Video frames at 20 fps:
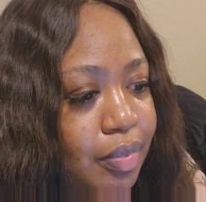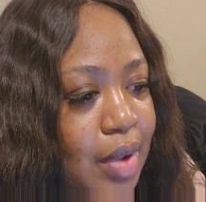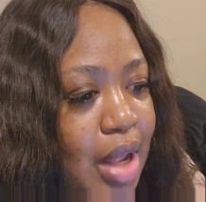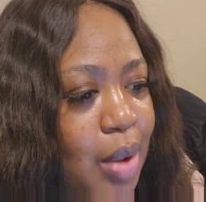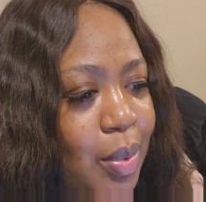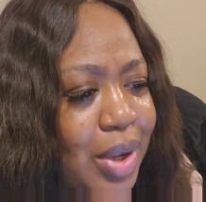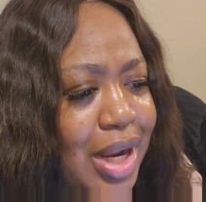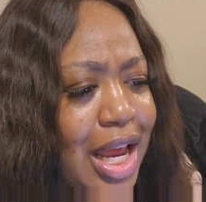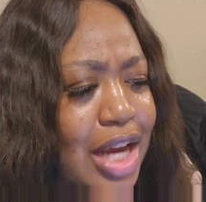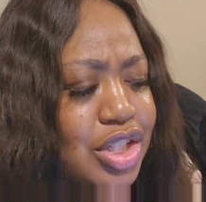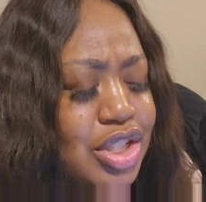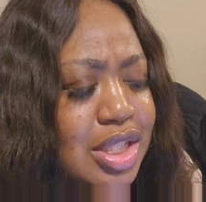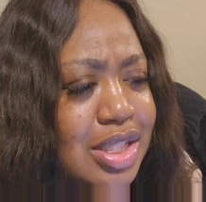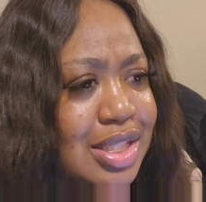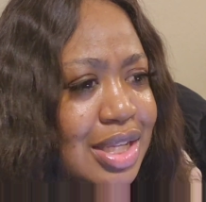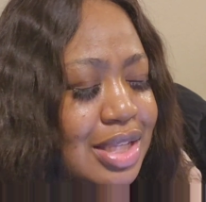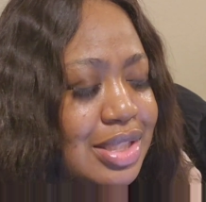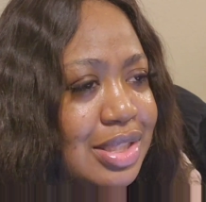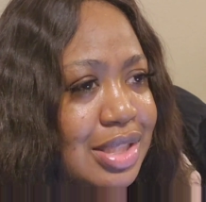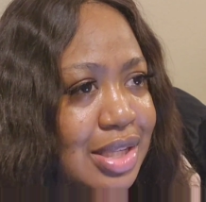I want to actually
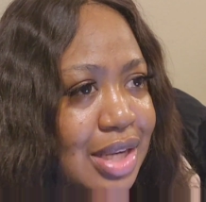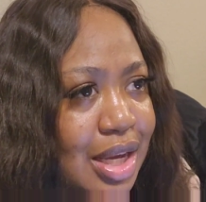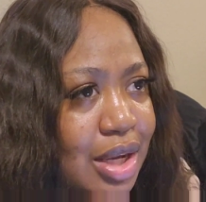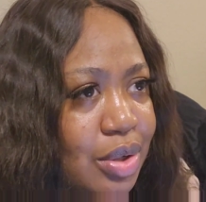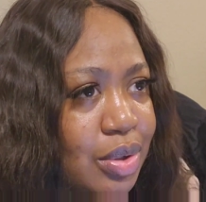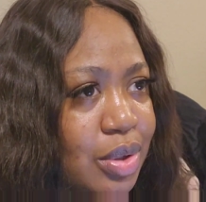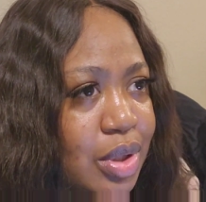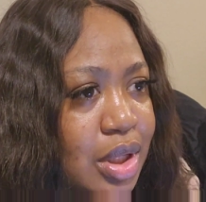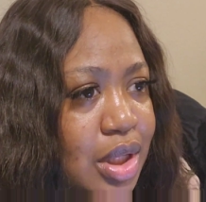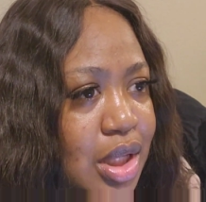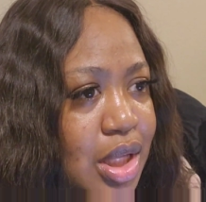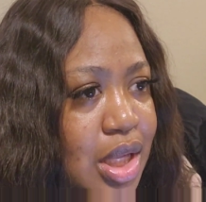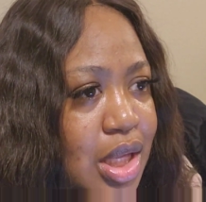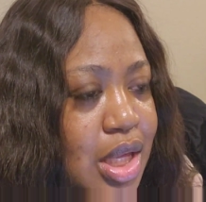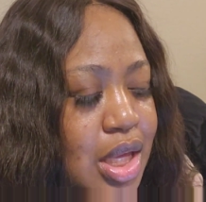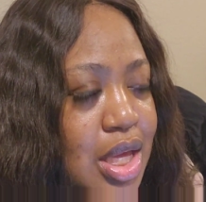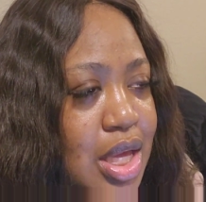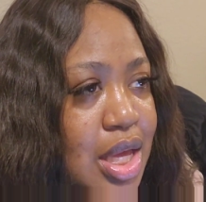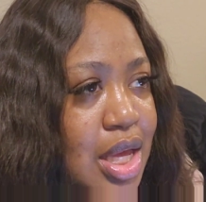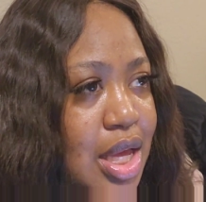test it out.
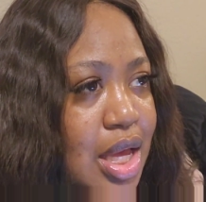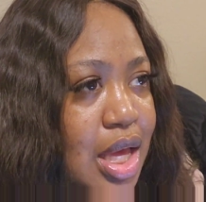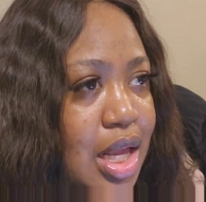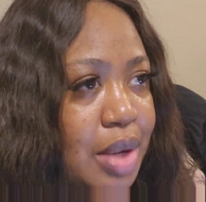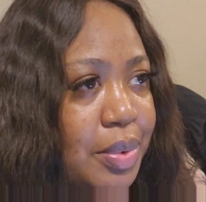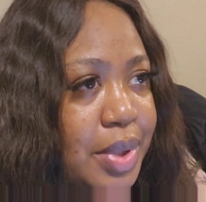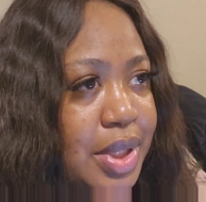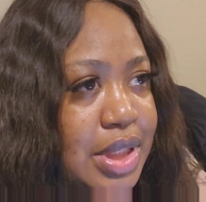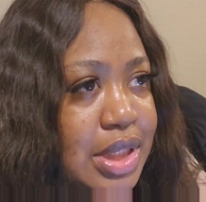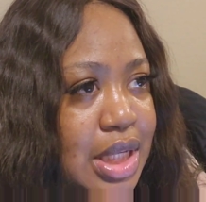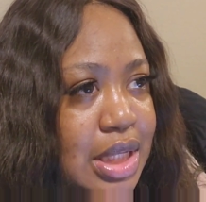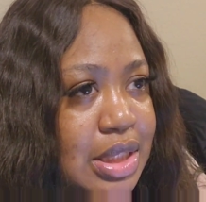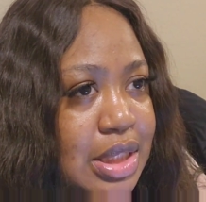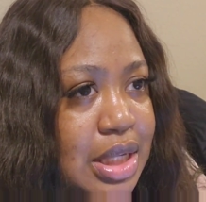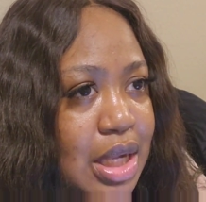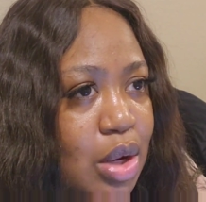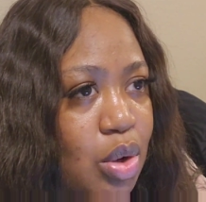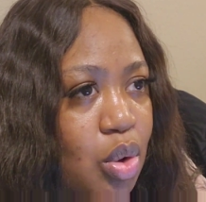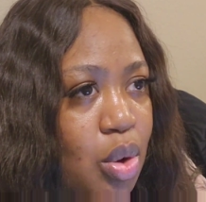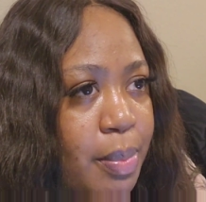And I want to test it
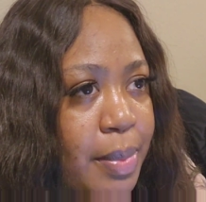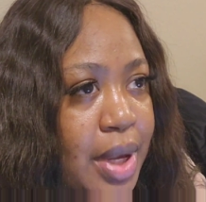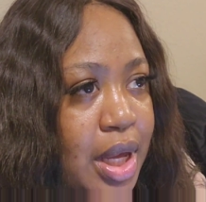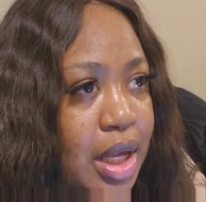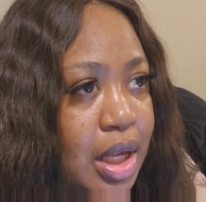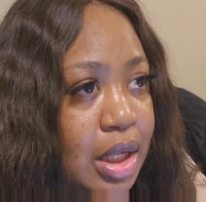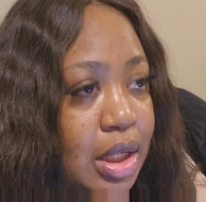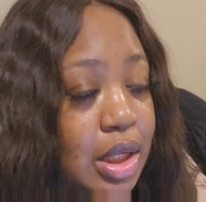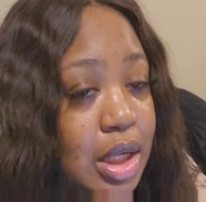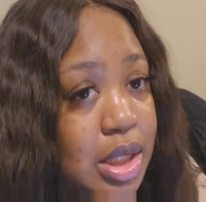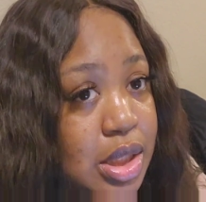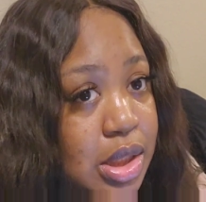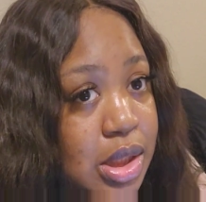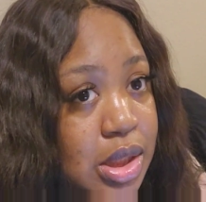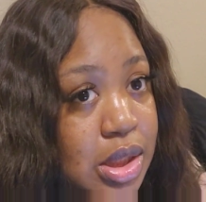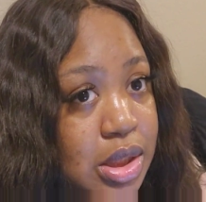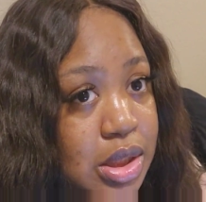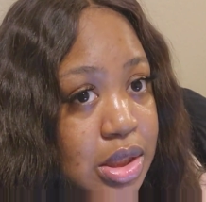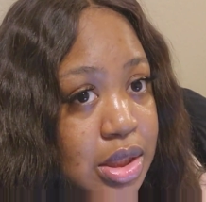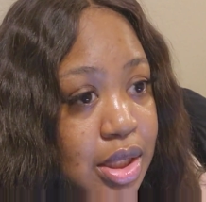out on my
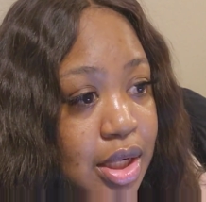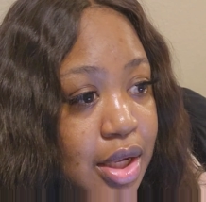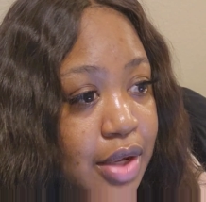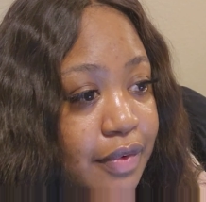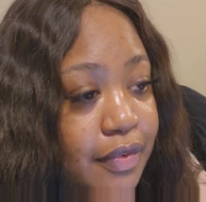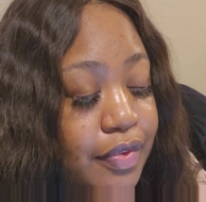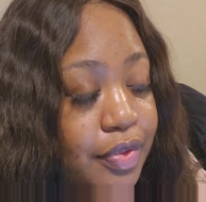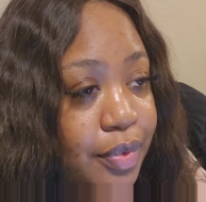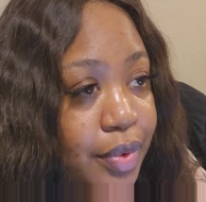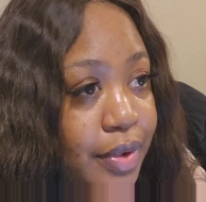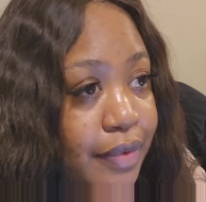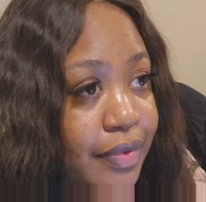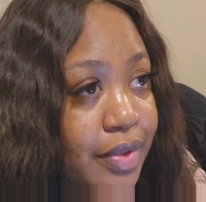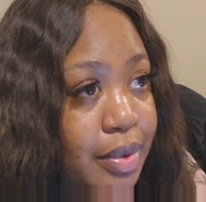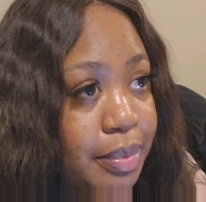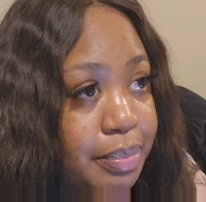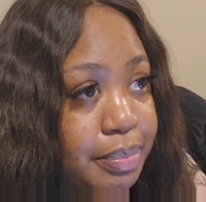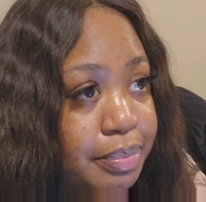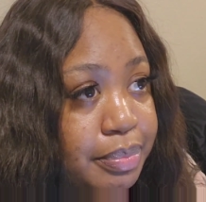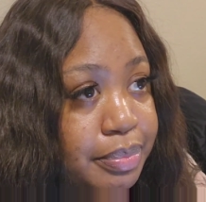cousins, and I have three of
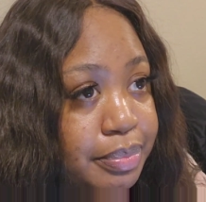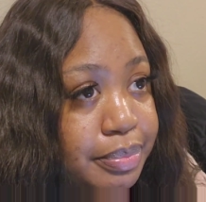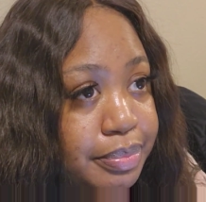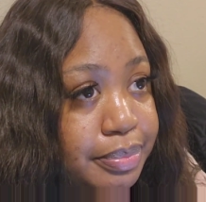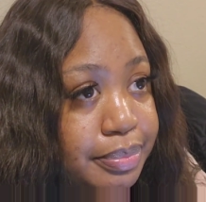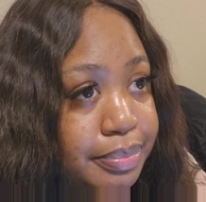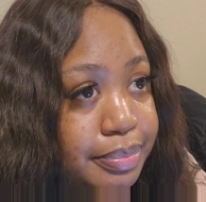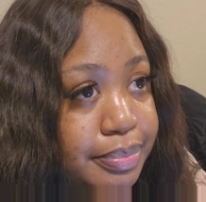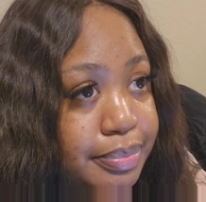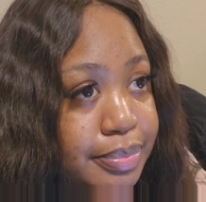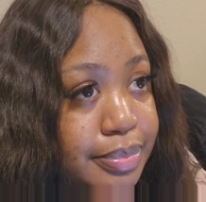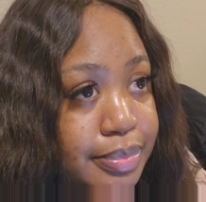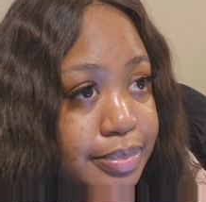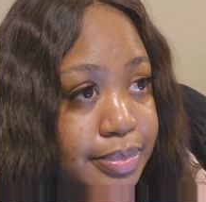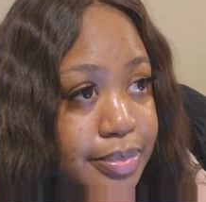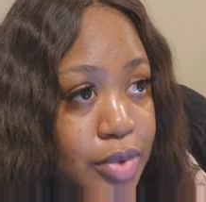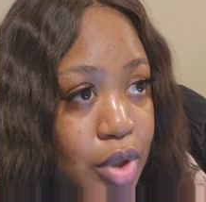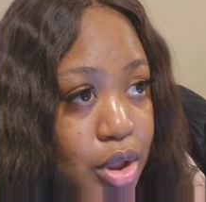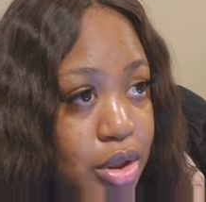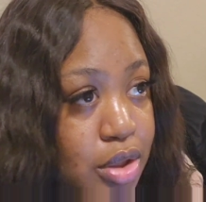them,
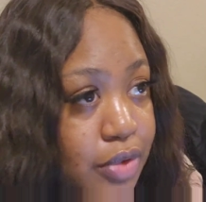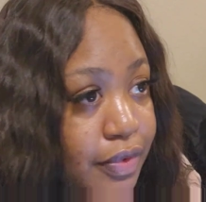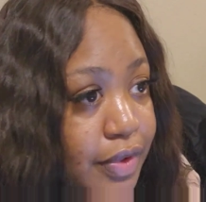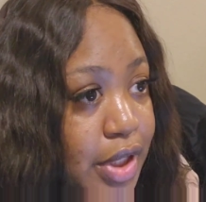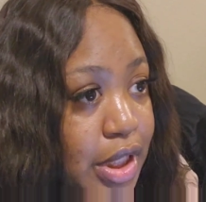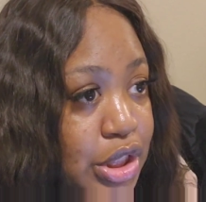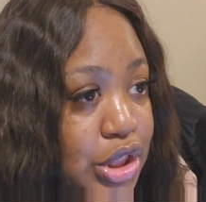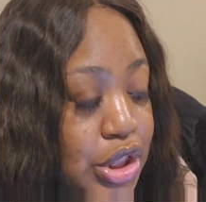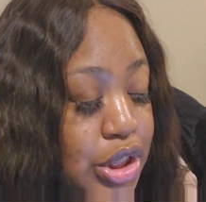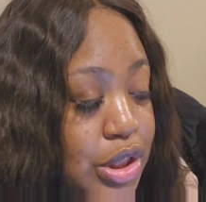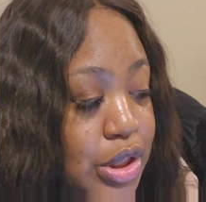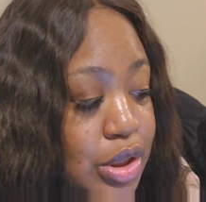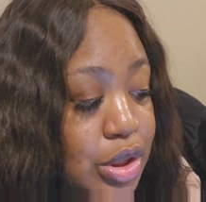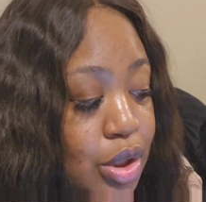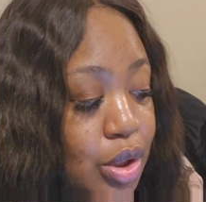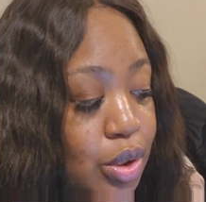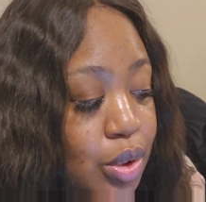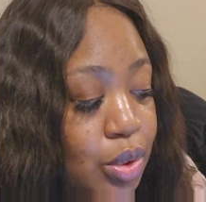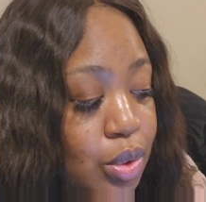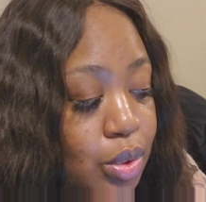all different ages.
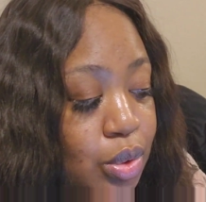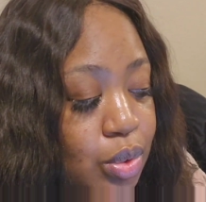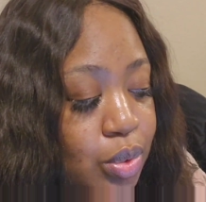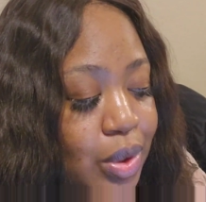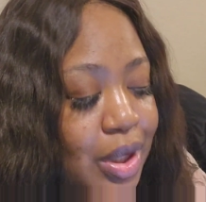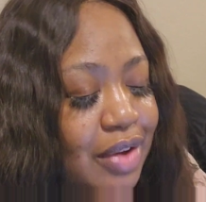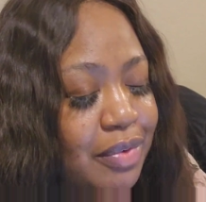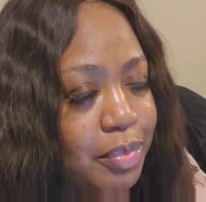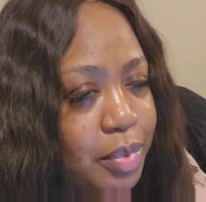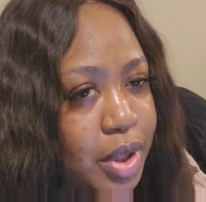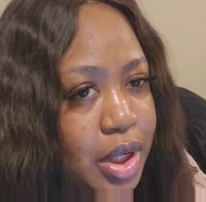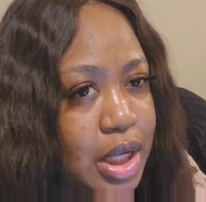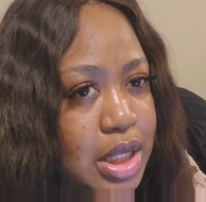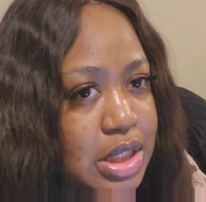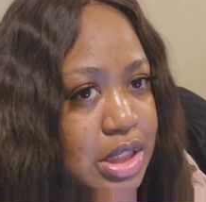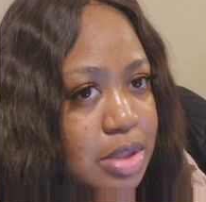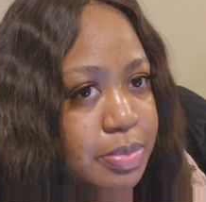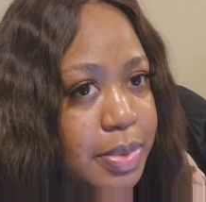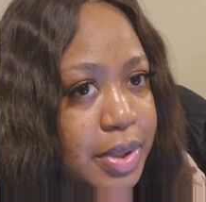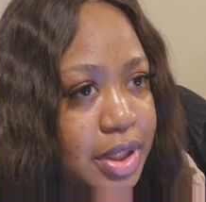So, well, I have more
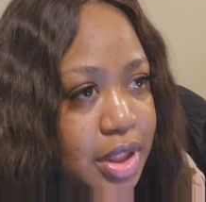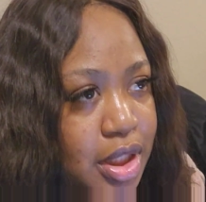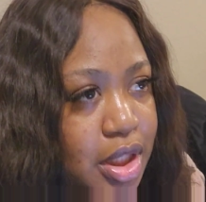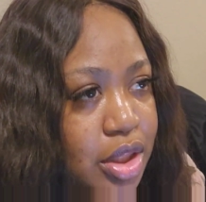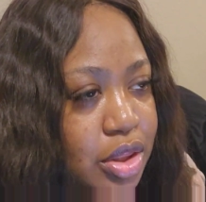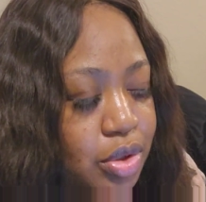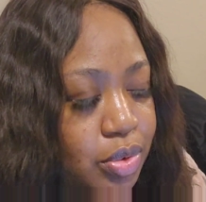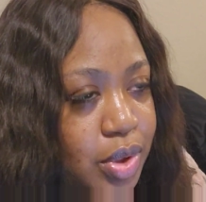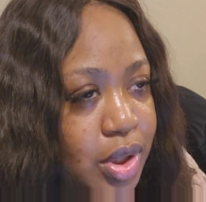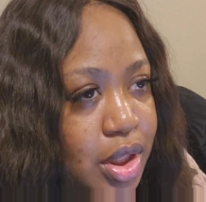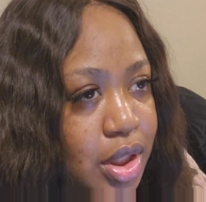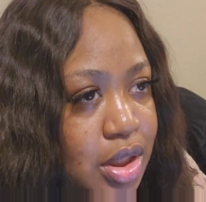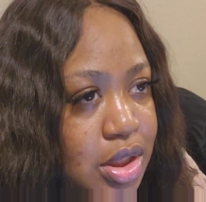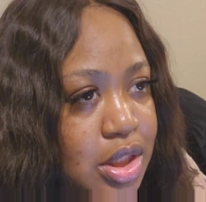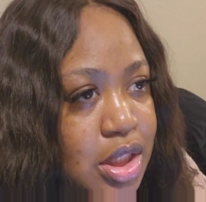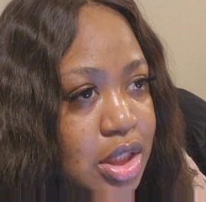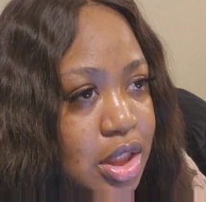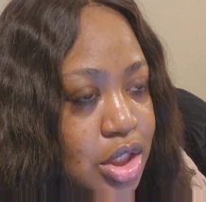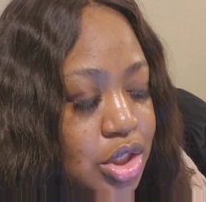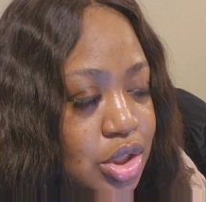cousins, but the three
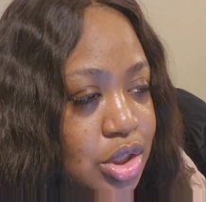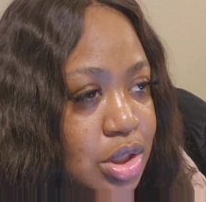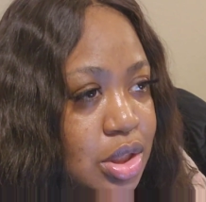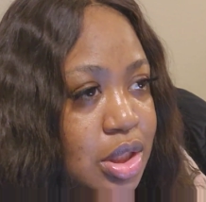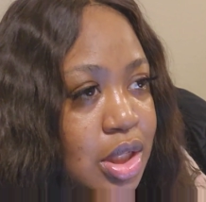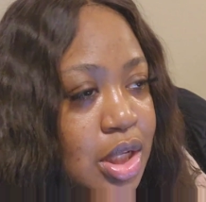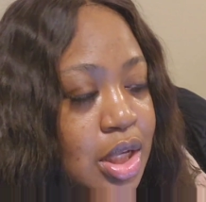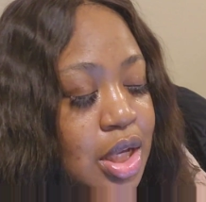teenagers.